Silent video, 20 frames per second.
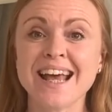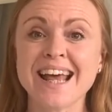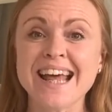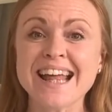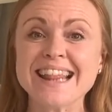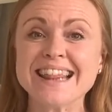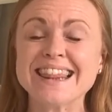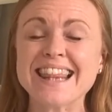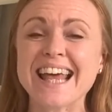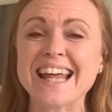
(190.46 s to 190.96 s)

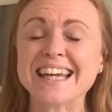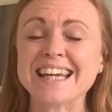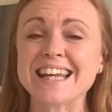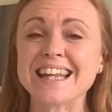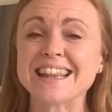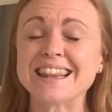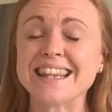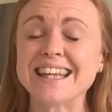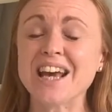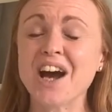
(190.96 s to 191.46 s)
then
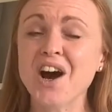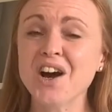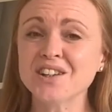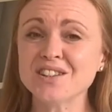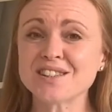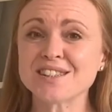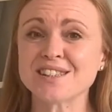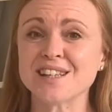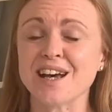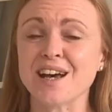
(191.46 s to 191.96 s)
the
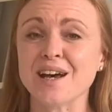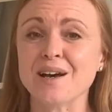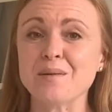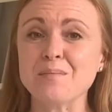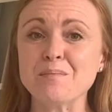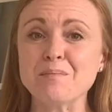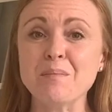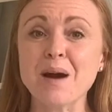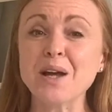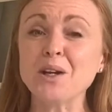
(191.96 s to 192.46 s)
answer
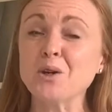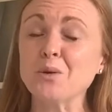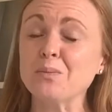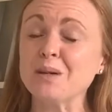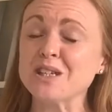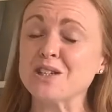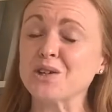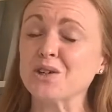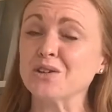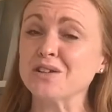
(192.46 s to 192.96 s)
might not be
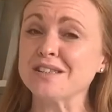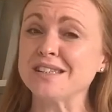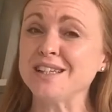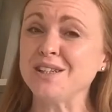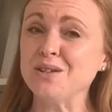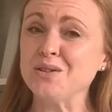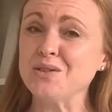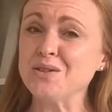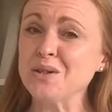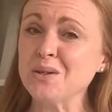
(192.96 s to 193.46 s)
to
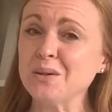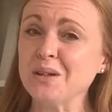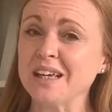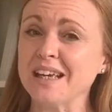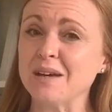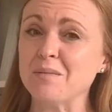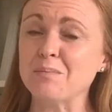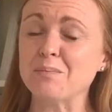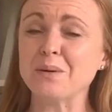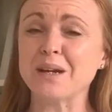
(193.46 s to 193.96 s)
continue doing
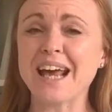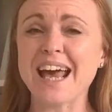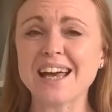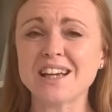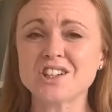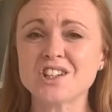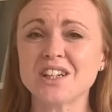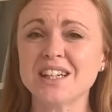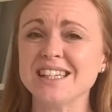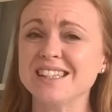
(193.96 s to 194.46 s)
it, but
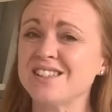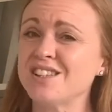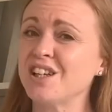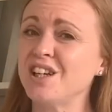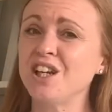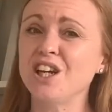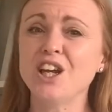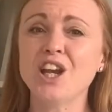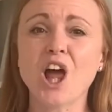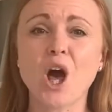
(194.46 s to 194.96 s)
actually to
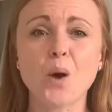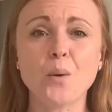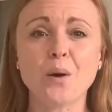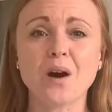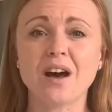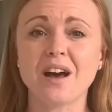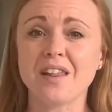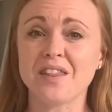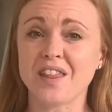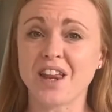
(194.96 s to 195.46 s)

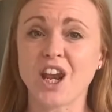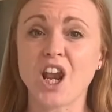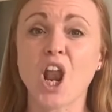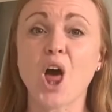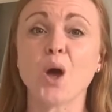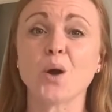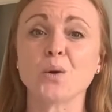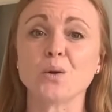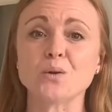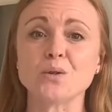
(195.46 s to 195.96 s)
lower the
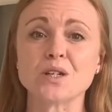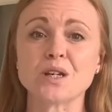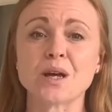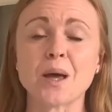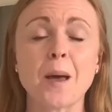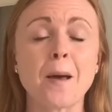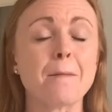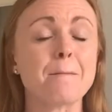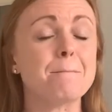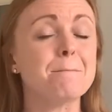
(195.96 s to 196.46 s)
load.
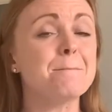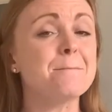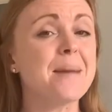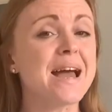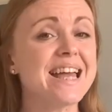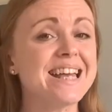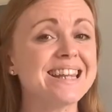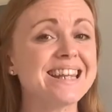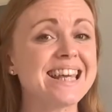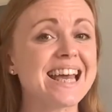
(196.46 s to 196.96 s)

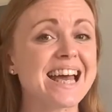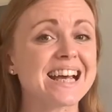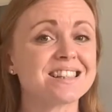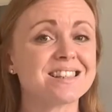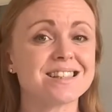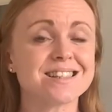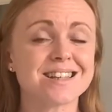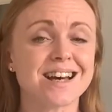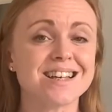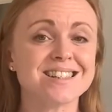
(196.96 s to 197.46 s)
Make the
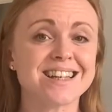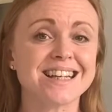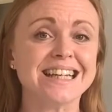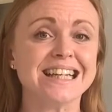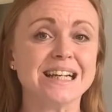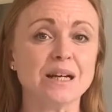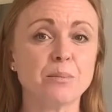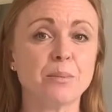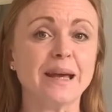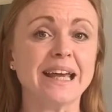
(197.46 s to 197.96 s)
exercise a
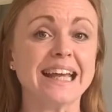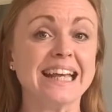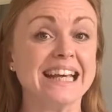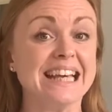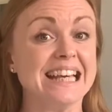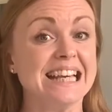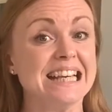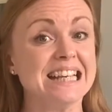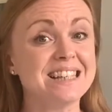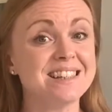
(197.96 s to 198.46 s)
little bit
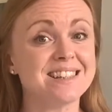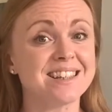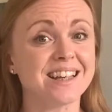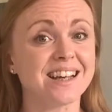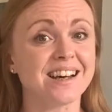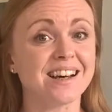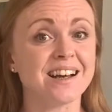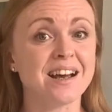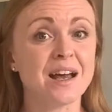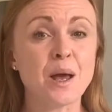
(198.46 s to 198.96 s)

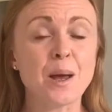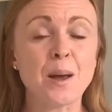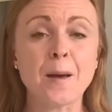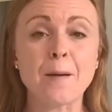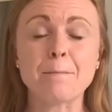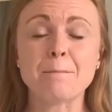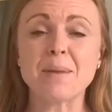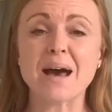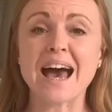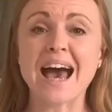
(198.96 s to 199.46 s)
easier.
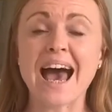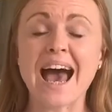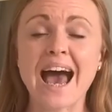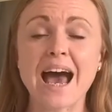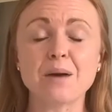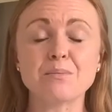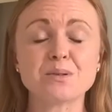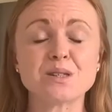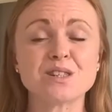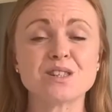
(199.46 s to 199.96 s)

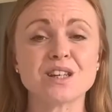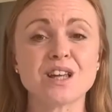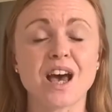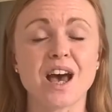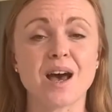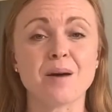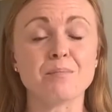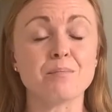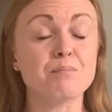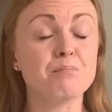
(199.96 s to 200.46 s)
Perhaps
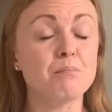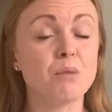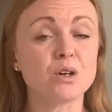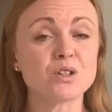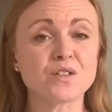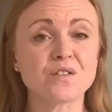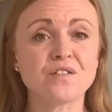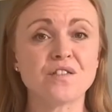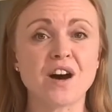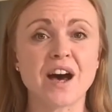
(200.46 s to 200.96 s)

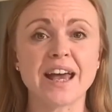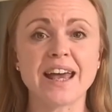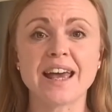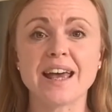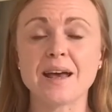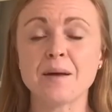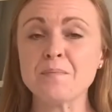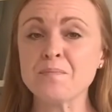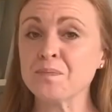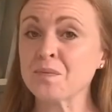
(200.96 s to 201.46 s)
modify
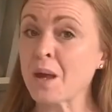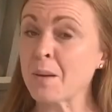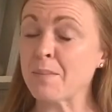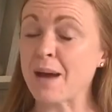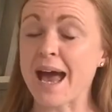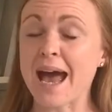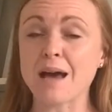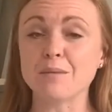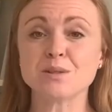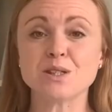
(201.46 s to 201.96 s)
it.
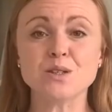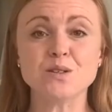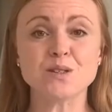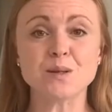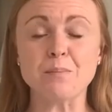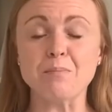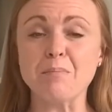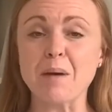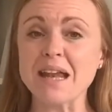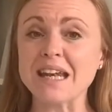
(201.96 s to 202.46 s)
Perhaps use a
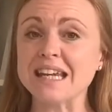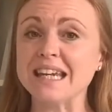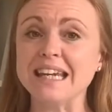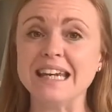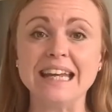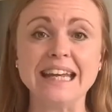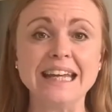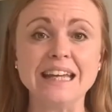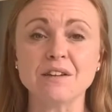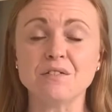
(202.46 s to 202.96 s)
bent
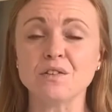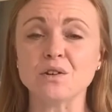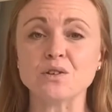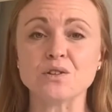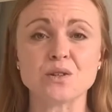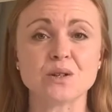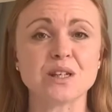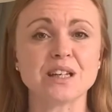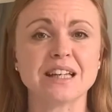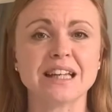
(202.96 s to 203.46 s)
knee if you're
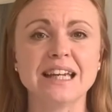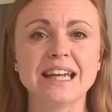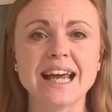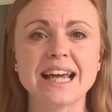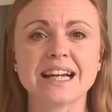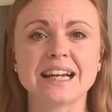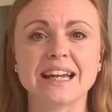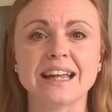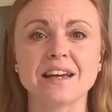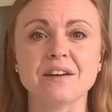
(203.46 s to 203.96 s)
doing a
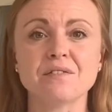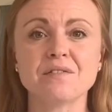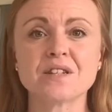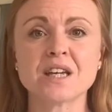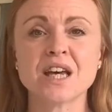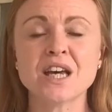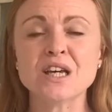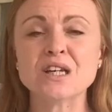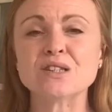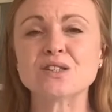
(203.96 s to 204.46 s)
leg lift
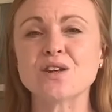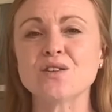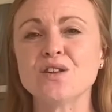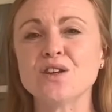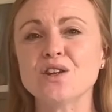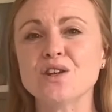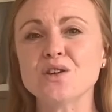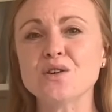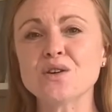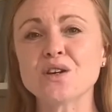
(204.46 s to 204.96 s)
so
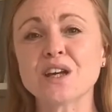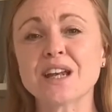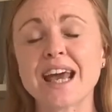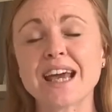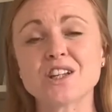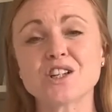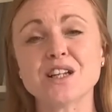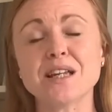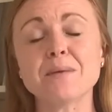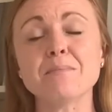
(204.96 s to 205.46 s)
that you can
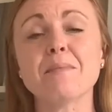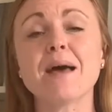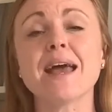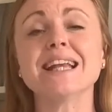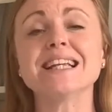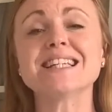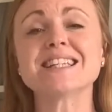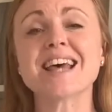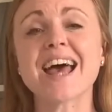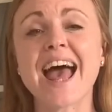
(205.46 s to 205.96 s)
actually
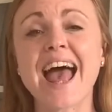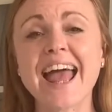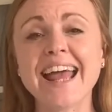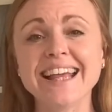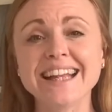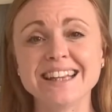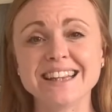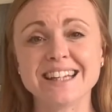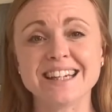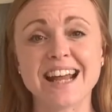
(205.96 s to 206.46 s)

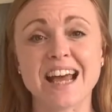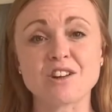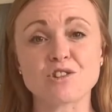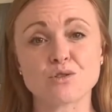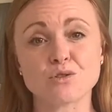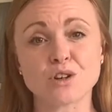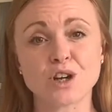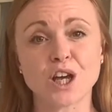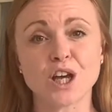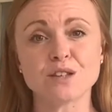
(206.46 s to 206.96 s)
maintain the
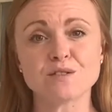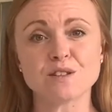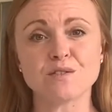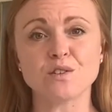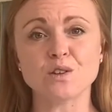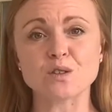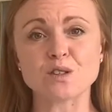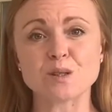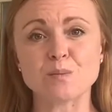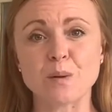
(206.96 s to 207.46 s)
natural curves of
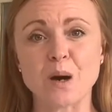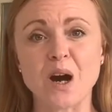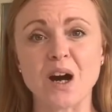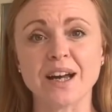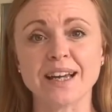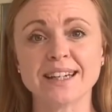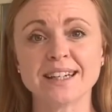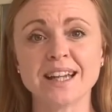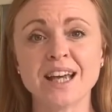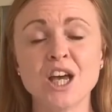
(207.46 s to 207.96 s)
your
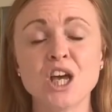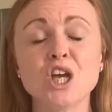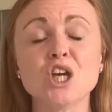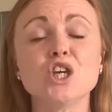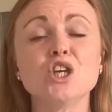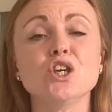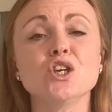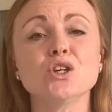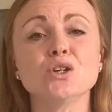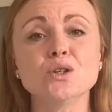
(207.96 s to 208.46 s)
spine,
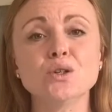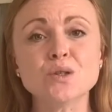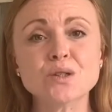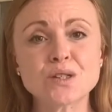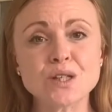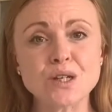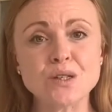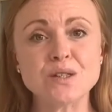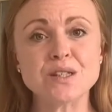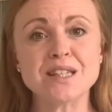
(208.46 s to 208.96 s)
use
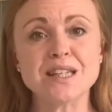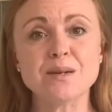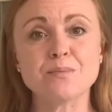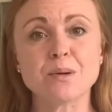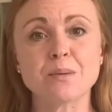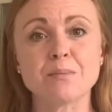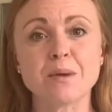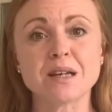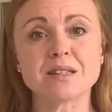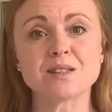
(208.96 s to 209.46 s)
those deeper
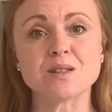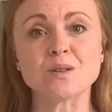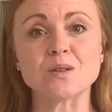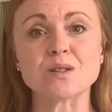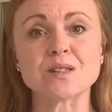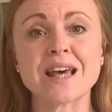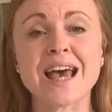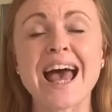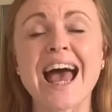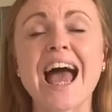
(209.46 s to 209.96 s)

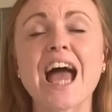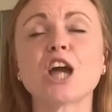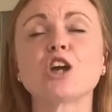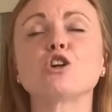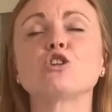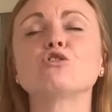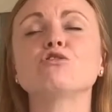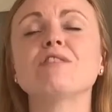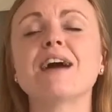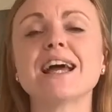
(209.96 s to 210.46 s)
muscles and
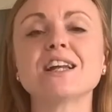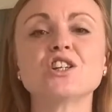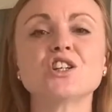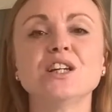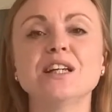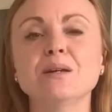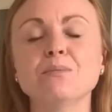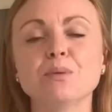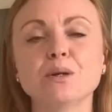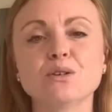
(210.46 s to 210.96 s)

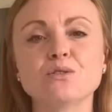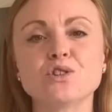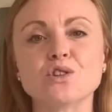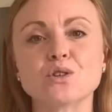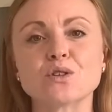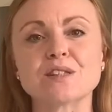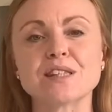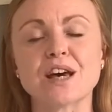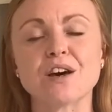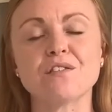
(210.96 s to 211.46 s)
gradually build
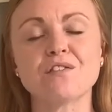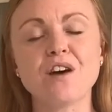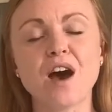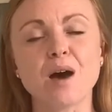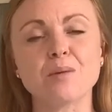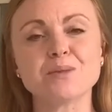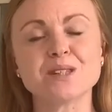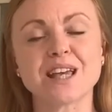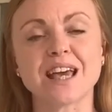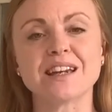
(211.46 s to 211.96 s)
yourself
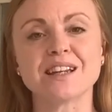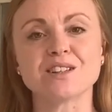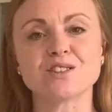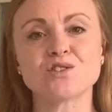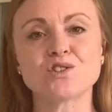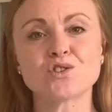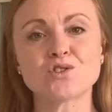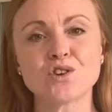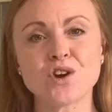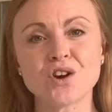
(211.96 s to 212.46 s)
up to getting
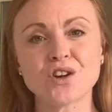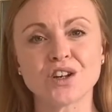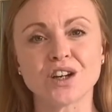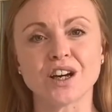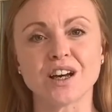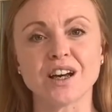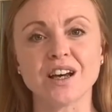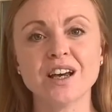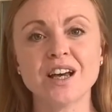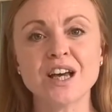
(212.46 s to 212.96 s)

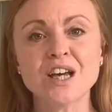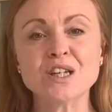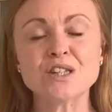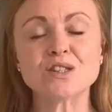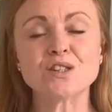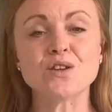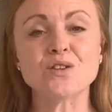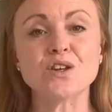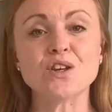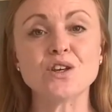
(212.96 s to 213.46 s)
stronger
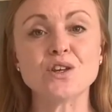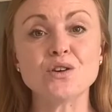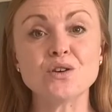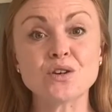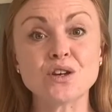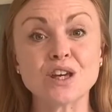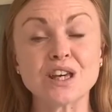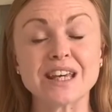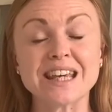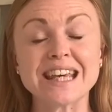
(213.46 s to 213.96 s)
so that you
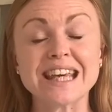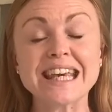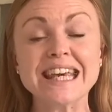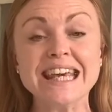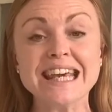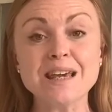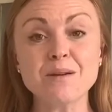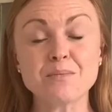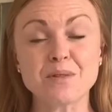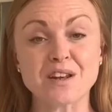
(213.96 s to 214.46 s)
can
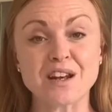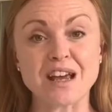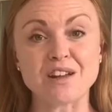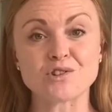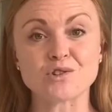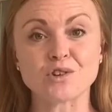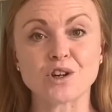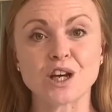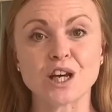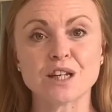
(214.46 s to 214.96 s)
keep the
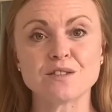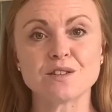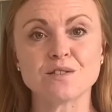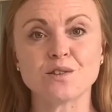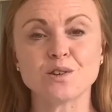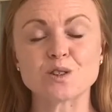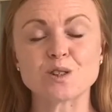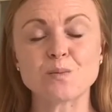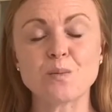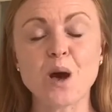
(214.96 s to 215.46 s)
natural curves of
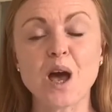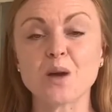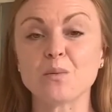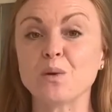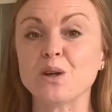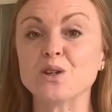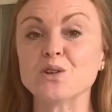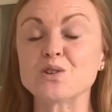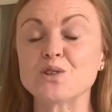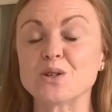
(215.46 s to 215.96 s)
your spine
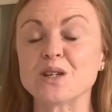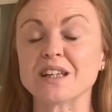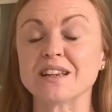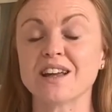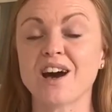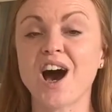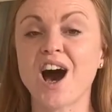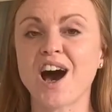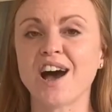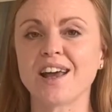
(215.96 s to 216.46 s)
when you're doing the
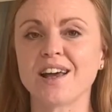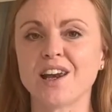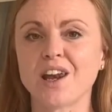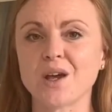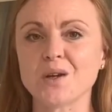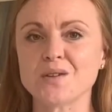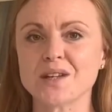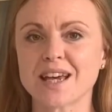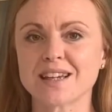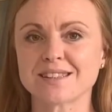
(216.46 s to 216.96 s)
higher
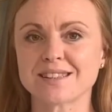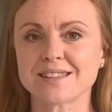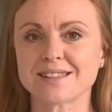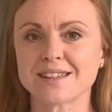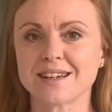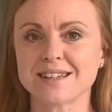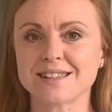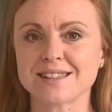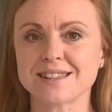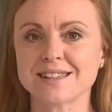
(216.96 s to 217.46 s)
load
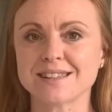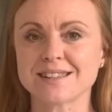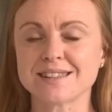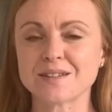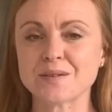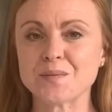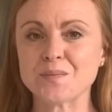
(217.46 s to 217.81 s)
exercises.